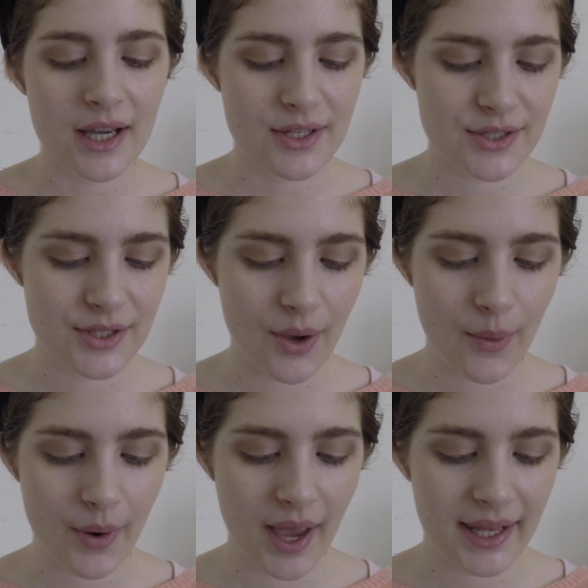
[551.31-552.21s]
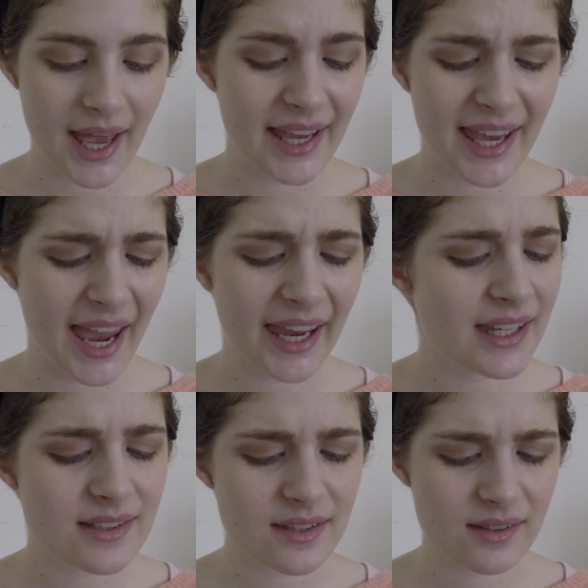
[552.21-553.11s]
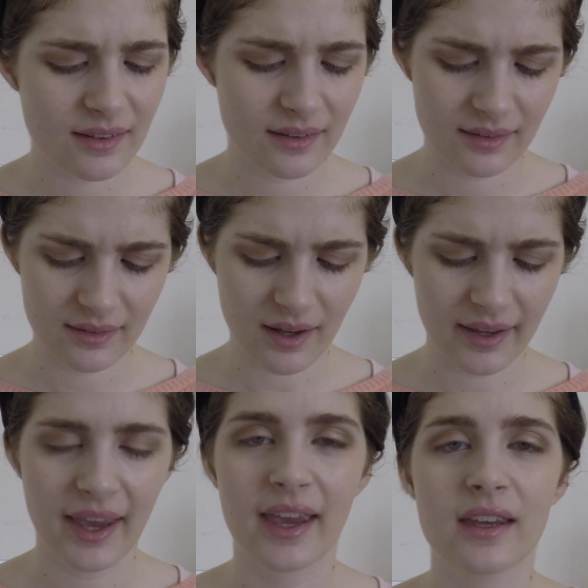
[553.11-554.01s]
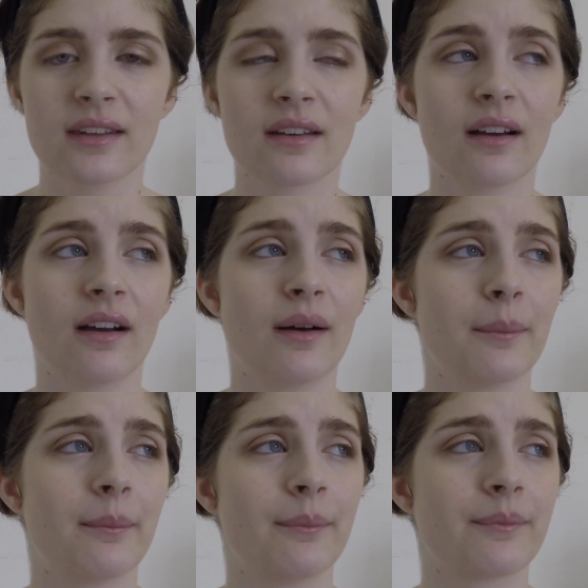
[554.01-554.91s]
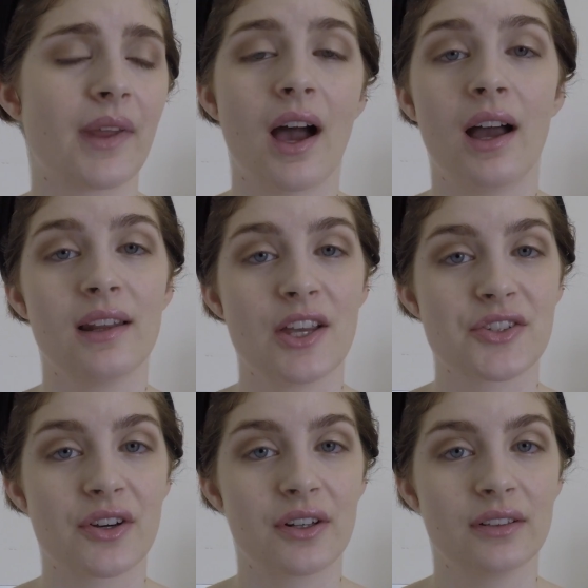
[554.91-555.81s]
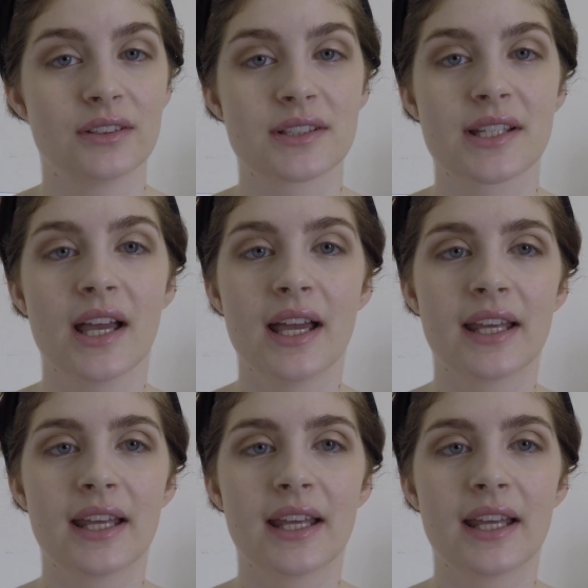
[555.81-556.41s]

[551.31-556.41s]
So, and I hate eyelash curlers.